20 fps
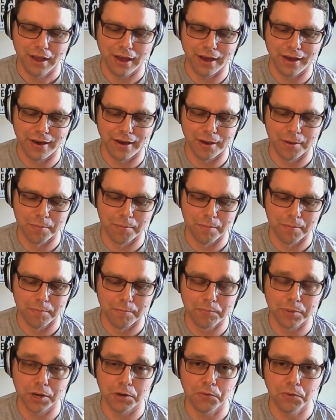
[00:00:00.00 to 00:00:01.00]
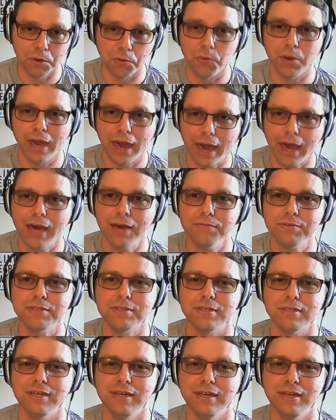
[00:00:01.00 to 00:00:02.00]
Um, but what we have
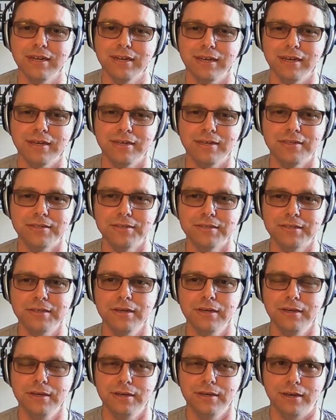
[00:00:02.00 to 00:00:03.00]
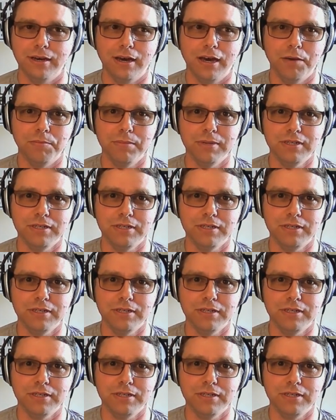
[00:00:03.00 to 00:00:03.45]
seen is um,